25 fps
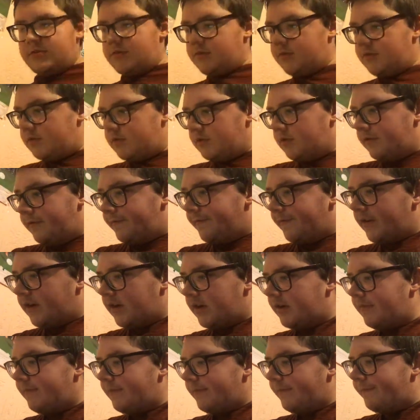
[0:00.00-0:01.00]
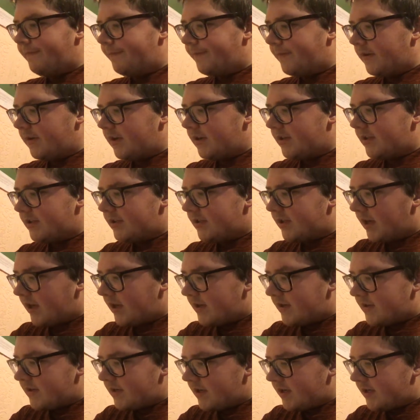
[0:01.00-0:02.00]
So 5
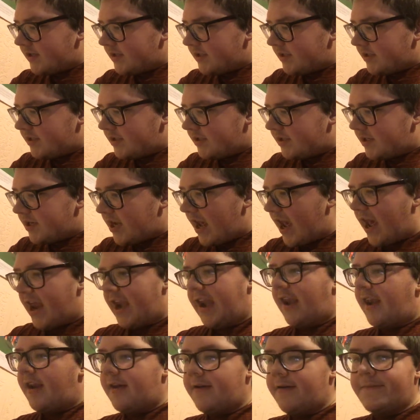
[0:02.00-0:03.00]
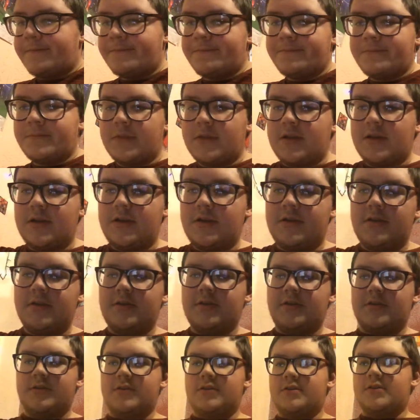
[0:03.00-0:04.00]
versus 10.
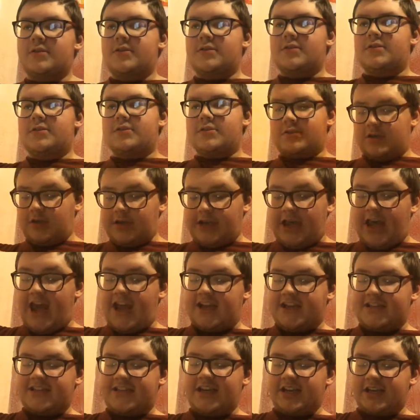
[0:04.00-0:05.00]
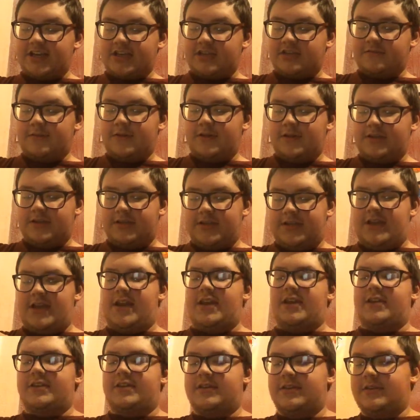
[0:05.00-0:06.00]
It's going to get exciting towards the
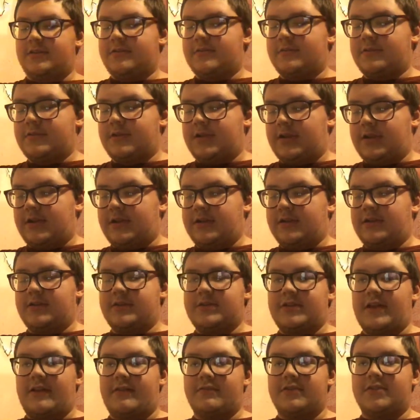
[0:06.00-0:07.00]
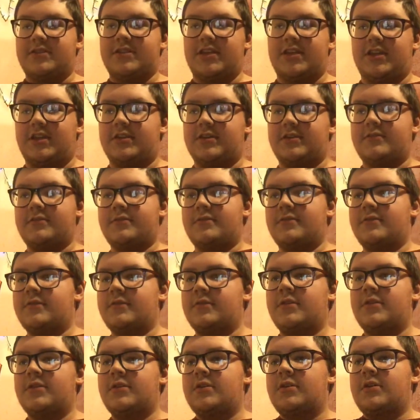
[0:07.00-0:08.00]
end. I just guarantee.
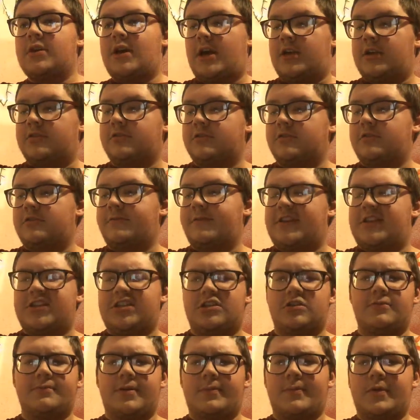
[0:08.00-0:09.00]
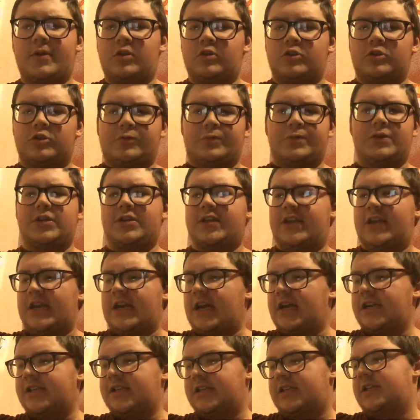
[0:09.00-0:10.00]
I don't know which number Middlesbrough and
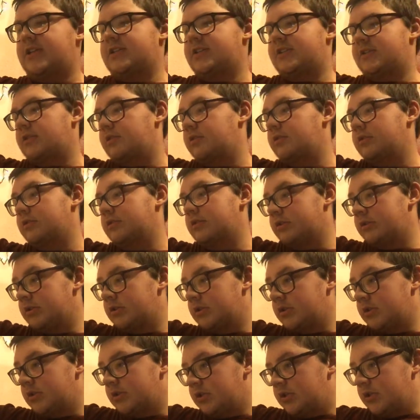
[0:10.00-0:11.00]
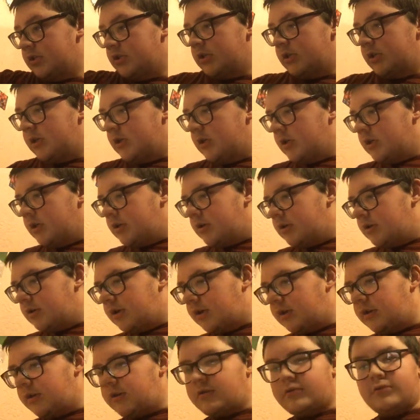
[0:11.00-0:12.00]
United are, so
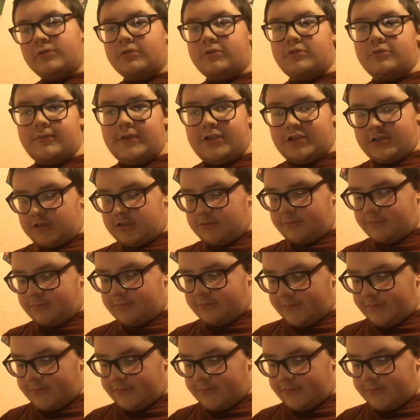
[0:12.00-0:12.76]
I don't know which number